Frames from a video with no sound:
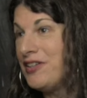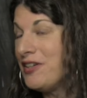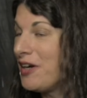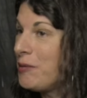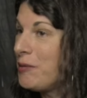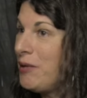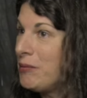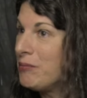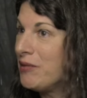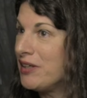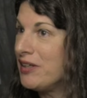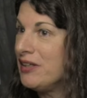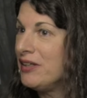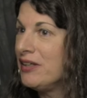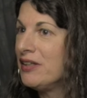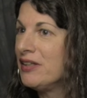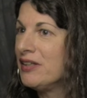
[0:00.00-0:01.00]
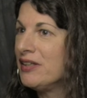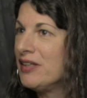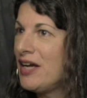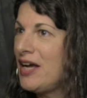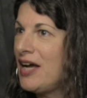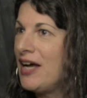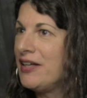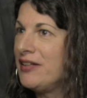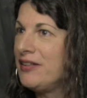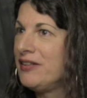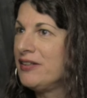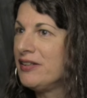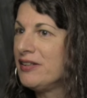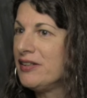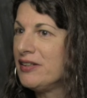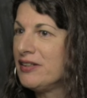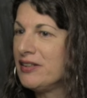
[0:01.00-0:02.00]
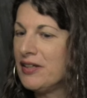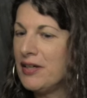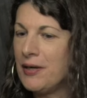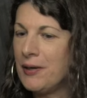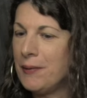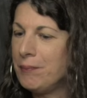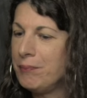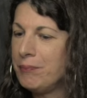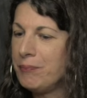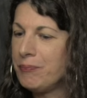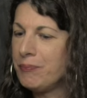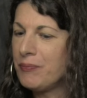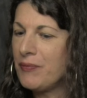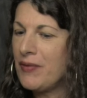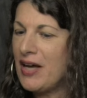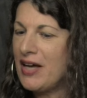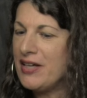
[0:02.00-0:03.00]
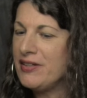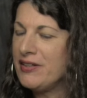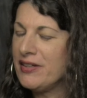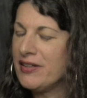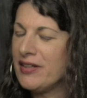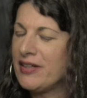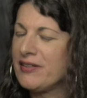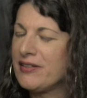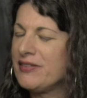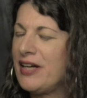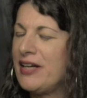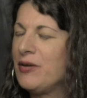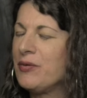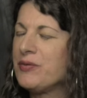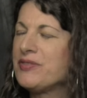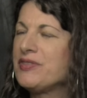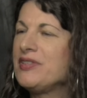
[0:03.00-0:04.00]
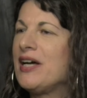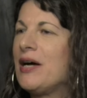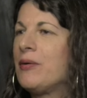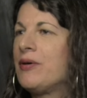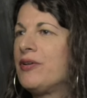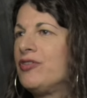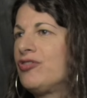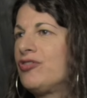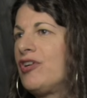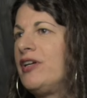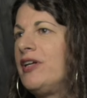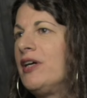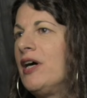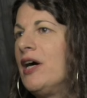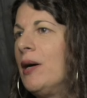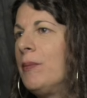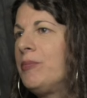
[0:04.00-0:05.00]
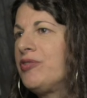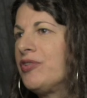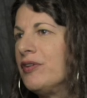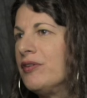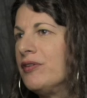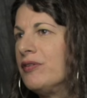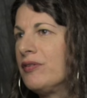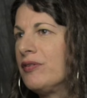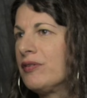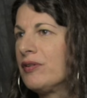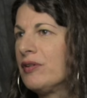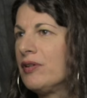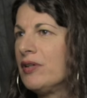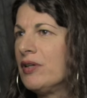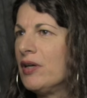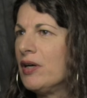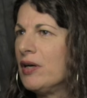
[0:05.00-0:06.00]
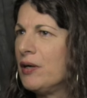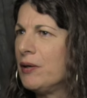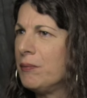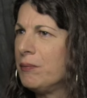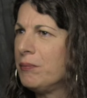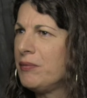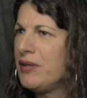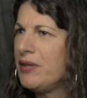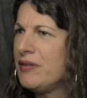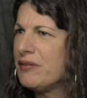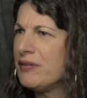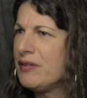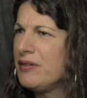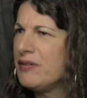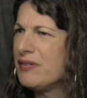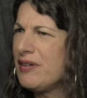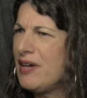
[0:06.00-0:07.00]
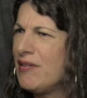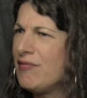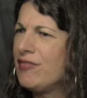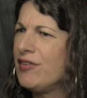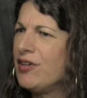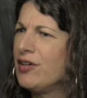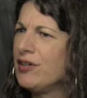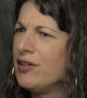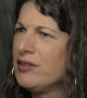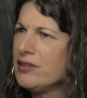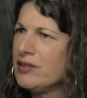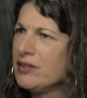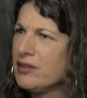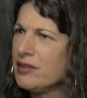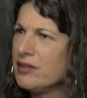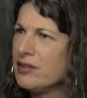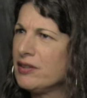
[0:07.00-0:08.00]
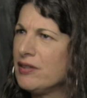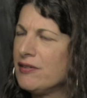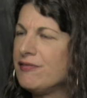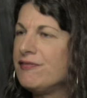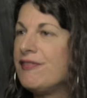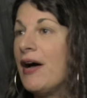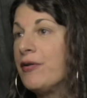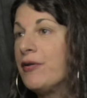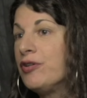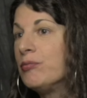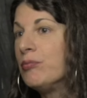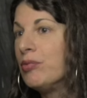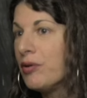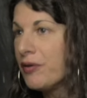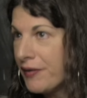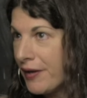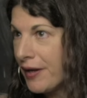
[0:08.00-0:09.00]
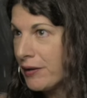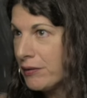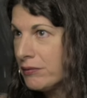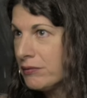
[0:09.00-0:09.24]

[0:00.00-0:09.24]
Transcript: You got to make money. And like I said, I don't see how constraining options is ever a valuable thing.